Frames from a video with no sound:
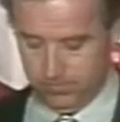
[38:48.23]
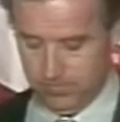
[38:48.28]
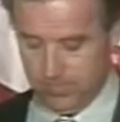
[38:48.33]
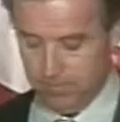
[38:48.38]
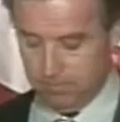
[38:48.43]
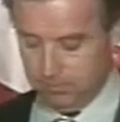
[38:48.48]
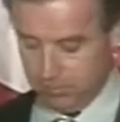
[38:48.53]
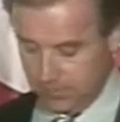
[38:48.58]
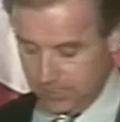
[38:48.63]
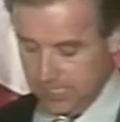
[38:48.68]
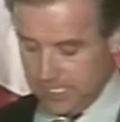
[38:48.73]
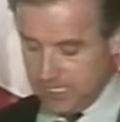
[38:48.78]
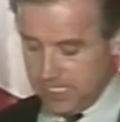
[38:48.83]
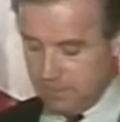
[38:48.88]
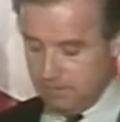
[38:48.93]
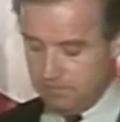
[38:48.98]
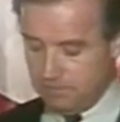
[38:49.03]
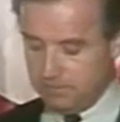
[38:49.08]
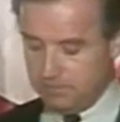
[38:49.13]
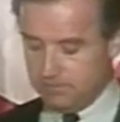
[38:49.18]
and
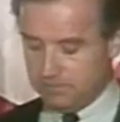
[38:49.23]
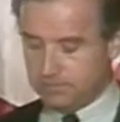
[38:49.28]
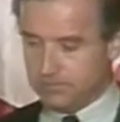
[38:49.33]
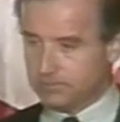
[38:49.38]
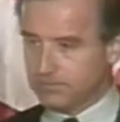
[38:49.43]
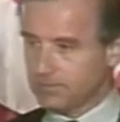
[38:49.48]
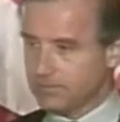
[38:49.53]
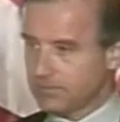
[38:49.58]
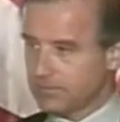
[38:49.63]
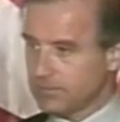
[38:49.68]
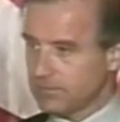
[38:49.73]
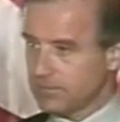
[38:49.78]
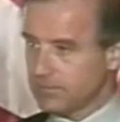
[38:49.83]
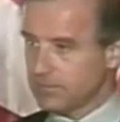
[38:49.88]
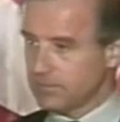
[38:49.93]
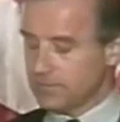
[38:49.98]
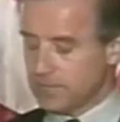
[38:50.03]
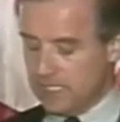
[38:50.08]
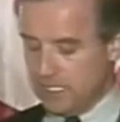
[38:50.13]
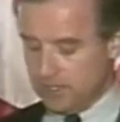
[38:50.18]
believe
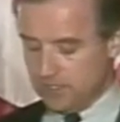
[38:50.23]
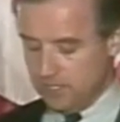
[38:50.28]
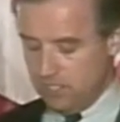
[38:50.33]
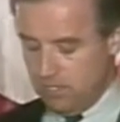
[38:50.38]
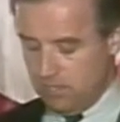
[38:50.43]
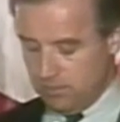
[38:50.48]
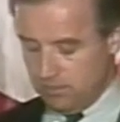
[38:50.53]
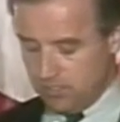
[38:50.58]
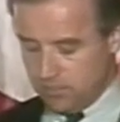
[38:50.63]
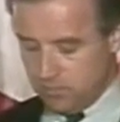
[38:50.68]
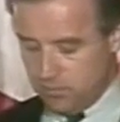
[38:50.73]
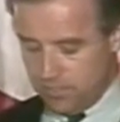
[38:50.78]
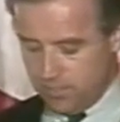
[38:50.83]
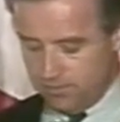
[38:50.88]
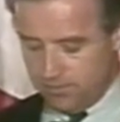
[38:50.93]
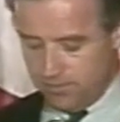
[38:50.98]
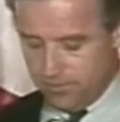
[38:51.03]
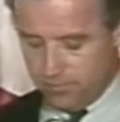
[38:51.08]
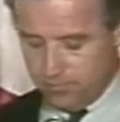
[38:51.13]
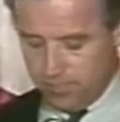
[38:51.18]
as long as one
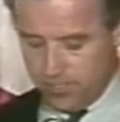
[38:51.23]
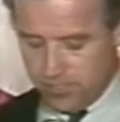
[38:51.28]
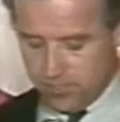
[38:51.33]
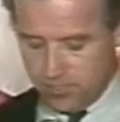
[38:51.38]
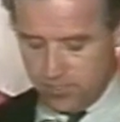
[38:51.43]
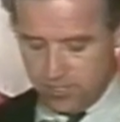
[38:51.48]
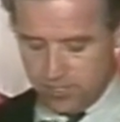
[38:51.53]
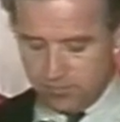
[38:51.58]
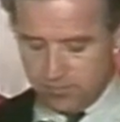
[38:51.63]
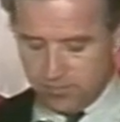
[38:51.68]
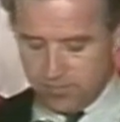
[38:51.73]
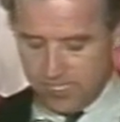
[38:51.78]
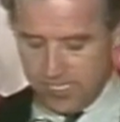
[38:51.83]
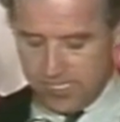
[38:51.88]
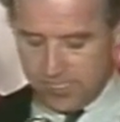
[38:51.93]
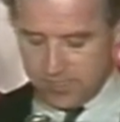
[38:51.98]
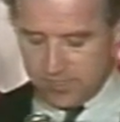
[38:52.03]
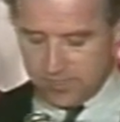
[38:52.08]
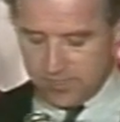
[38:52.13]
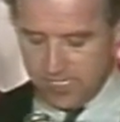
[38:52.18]
of the three
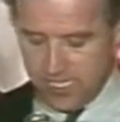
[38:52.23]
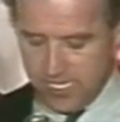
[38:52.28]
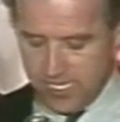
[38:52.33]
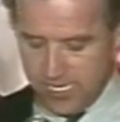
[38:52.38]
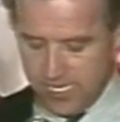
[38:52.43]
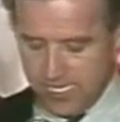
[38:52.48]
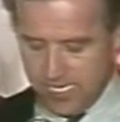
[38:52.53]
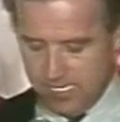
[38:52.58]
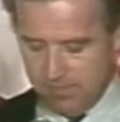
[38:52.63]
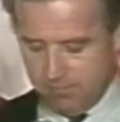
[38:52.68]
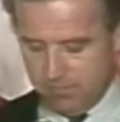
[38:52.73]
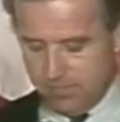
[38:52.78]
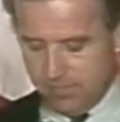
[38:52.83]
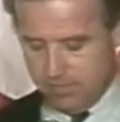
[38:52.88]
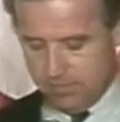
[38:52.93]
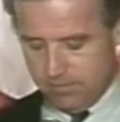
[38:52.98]
circumstances I named,